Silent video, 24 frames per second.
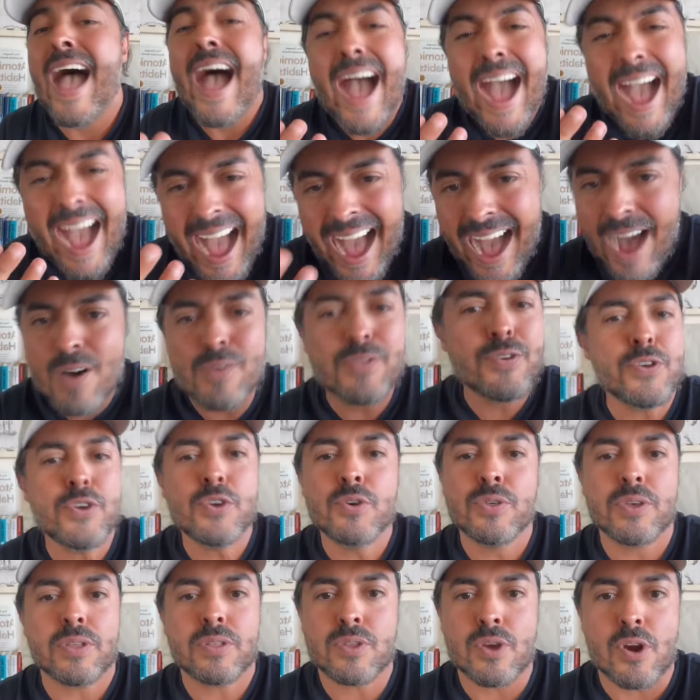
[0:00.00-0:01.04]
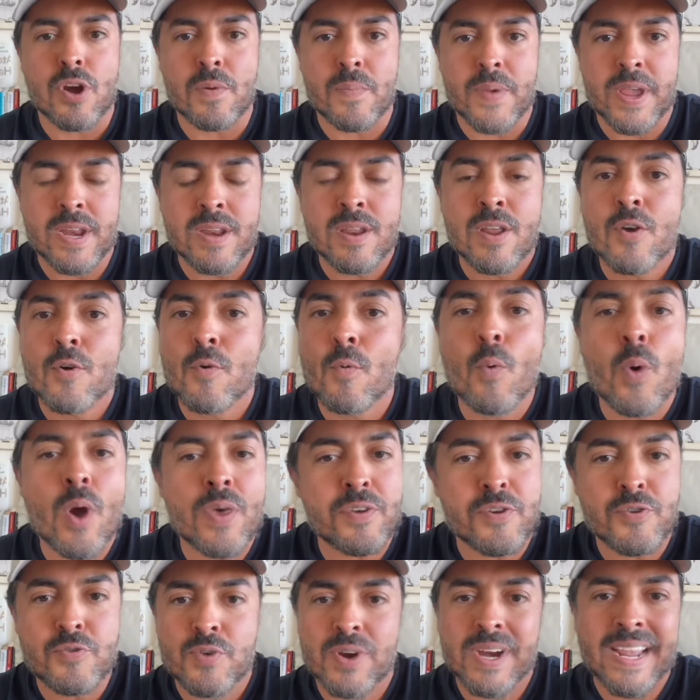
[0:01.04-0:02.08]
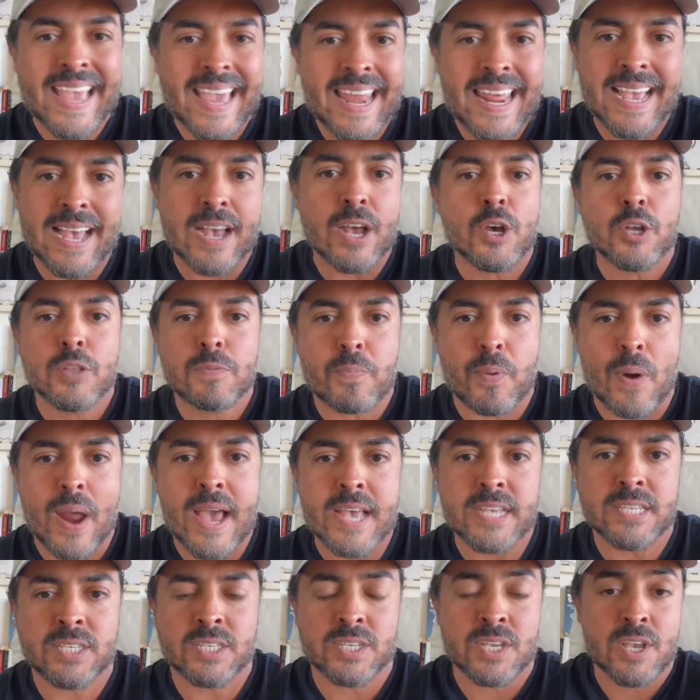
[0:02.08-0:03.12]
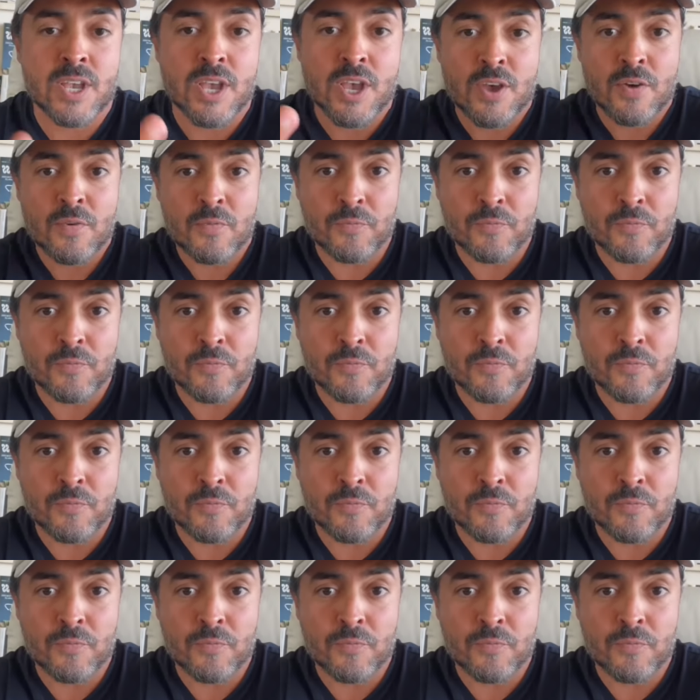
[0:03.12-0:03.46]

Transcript: How do you determine whether you're getting a good price